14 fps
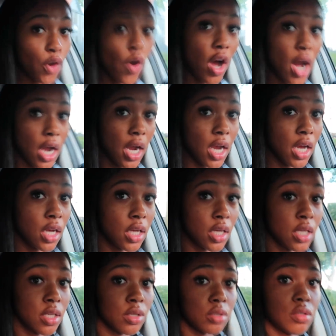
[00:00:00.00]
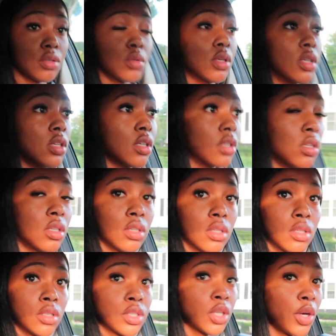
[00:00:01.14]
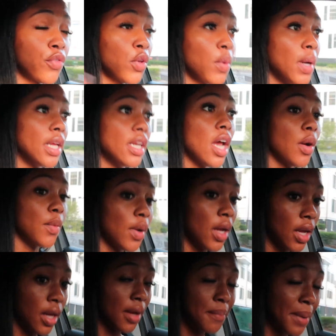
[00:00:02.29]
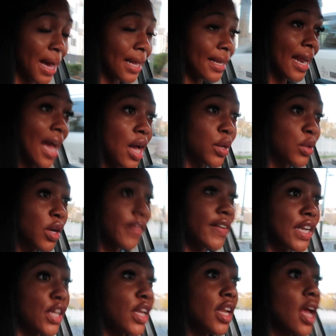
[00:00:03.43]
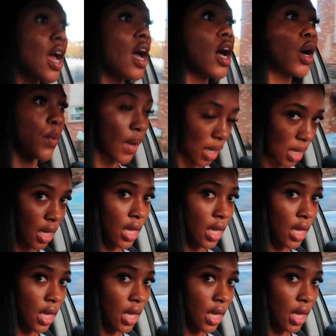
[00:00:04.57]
car. Oh, so if you ain't know by now, you already know.